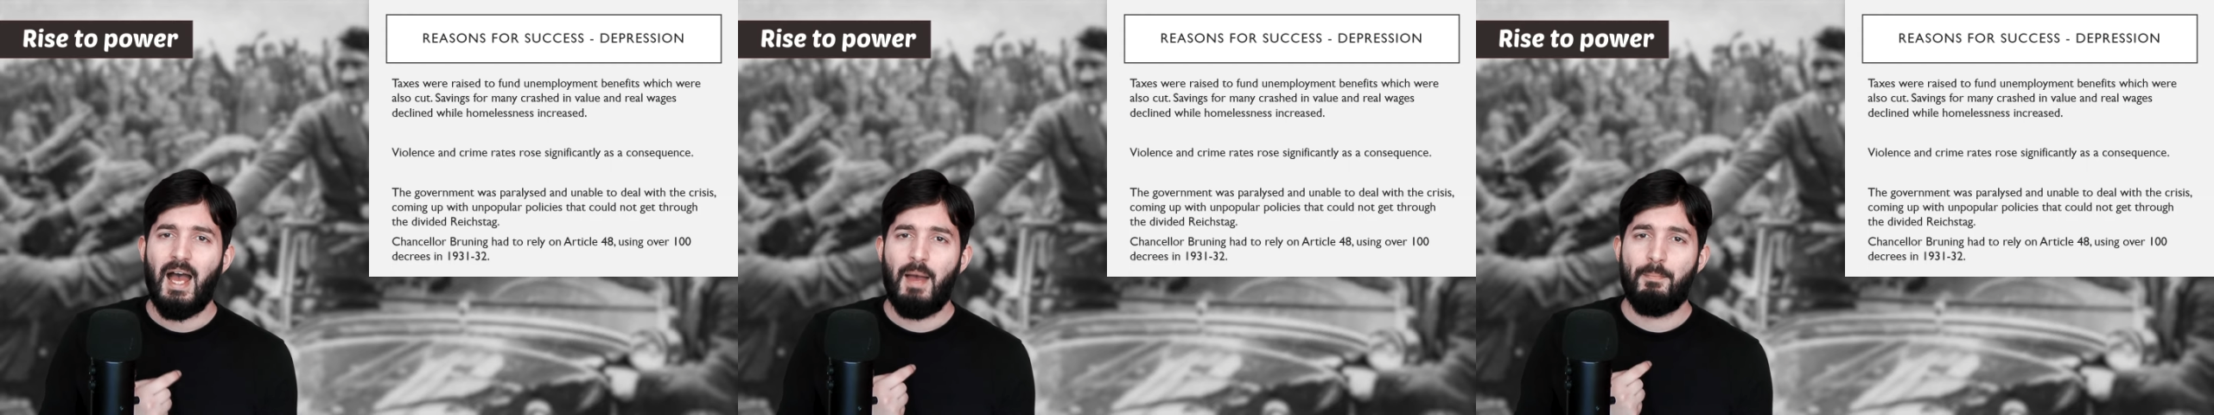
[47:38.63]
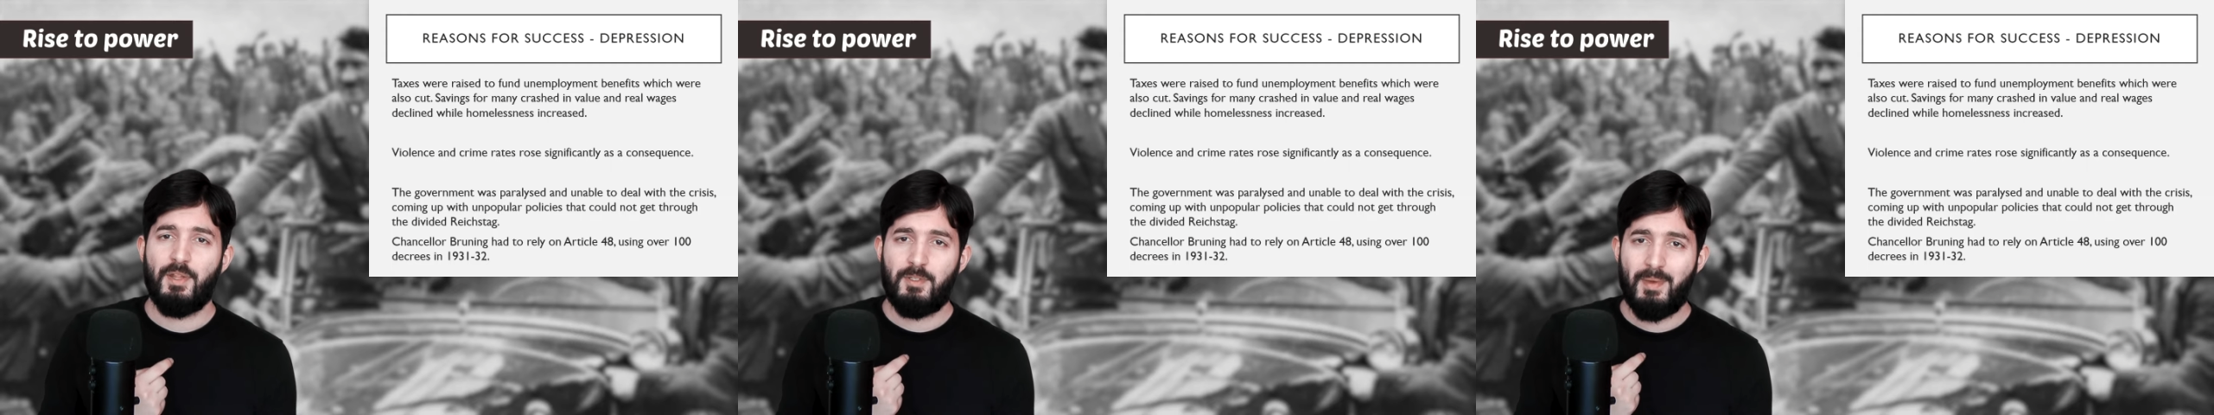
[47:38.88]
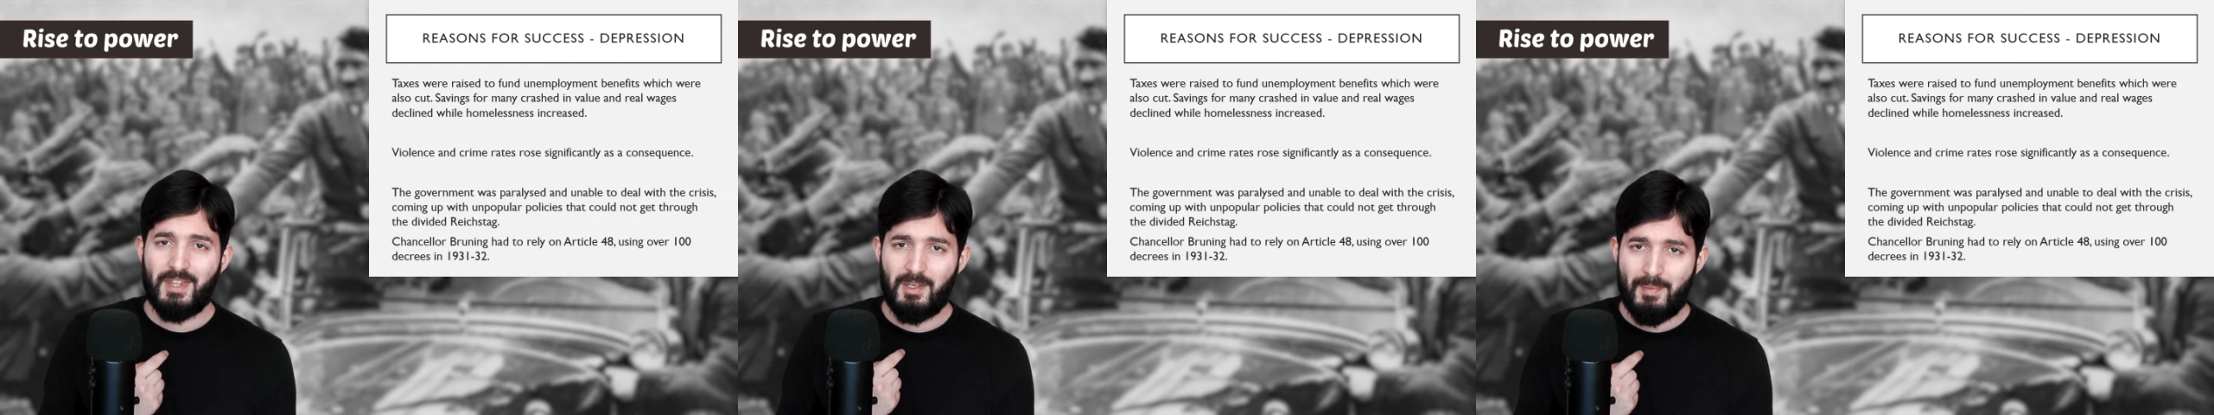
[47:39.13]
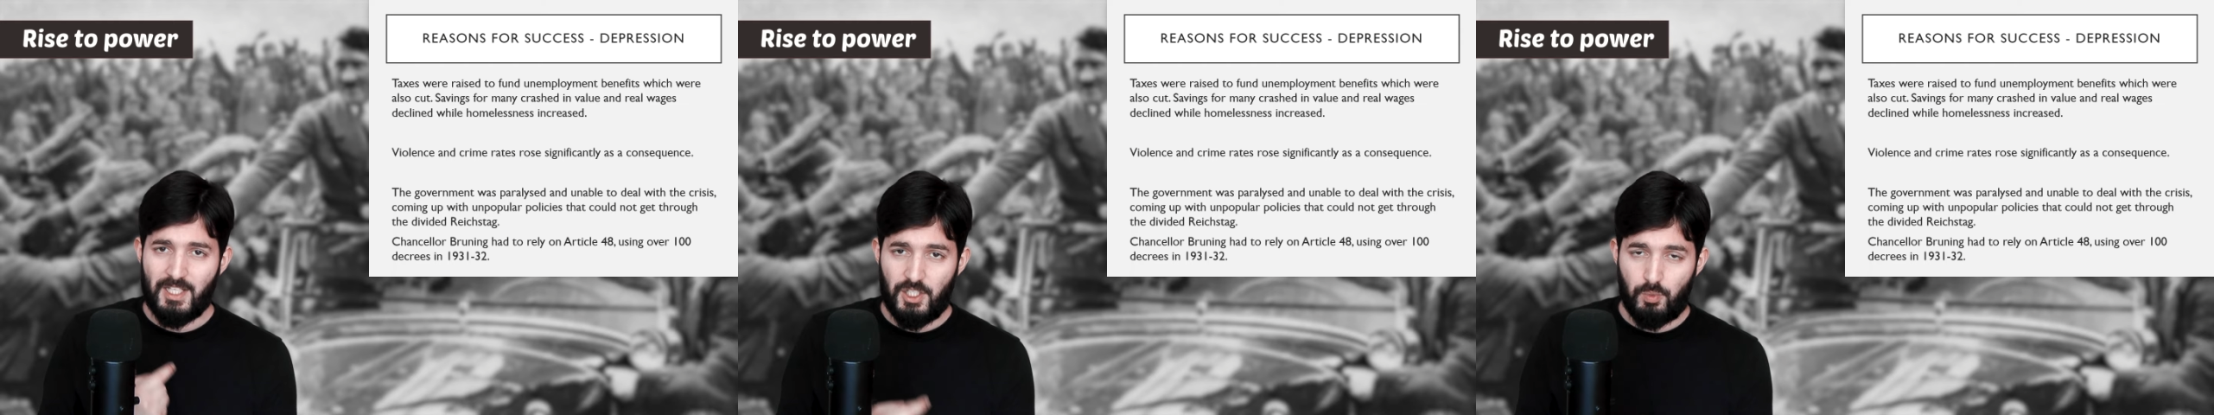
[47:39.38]
But to make
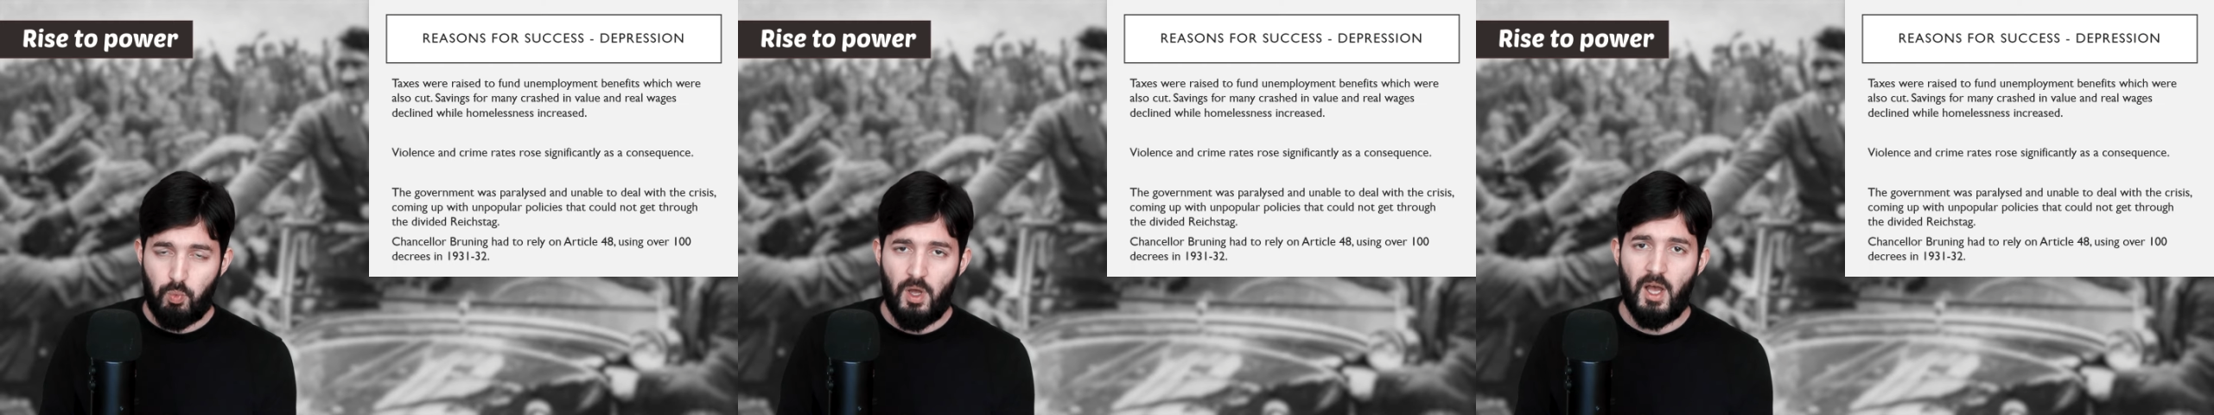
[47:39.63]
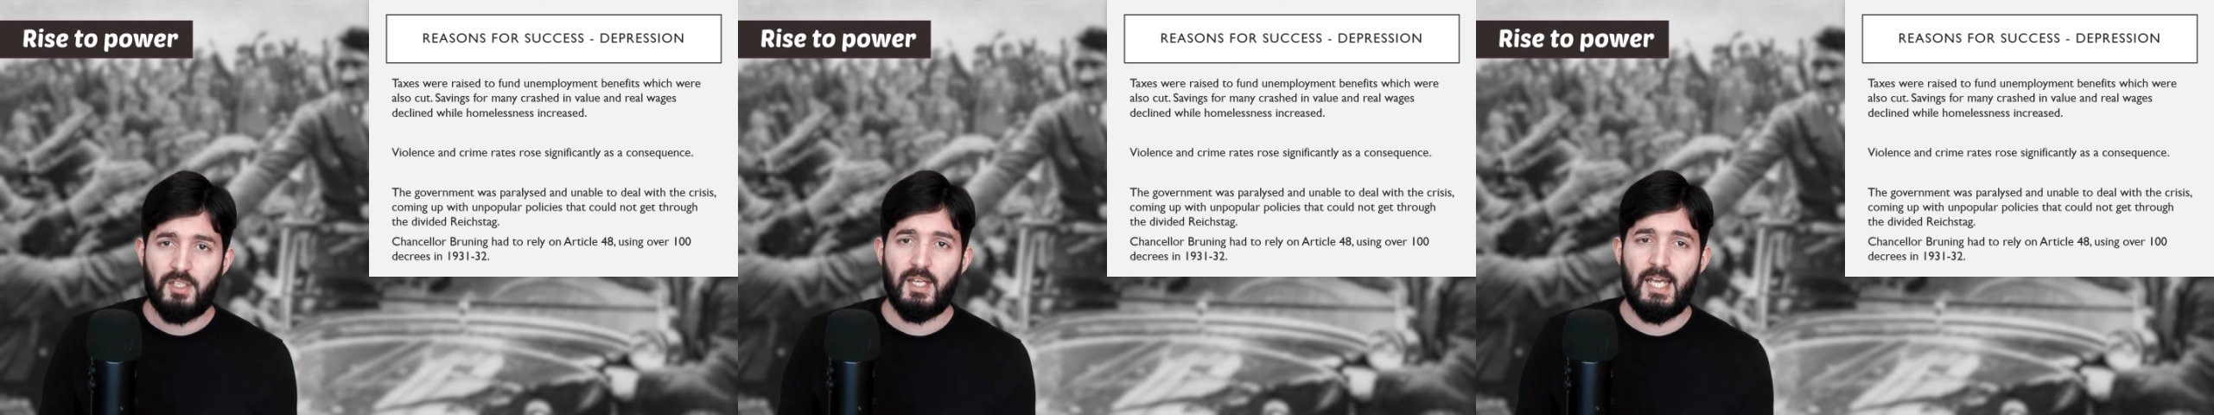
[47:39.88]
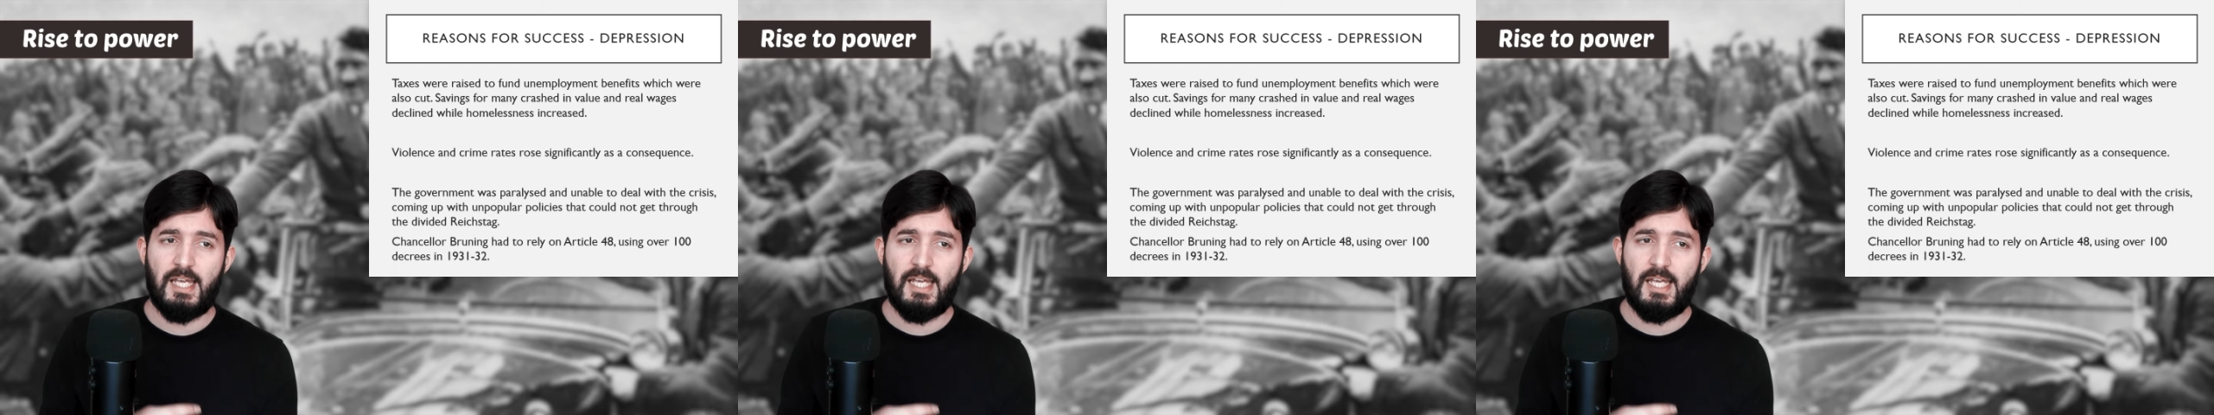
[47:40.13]
things matters worse,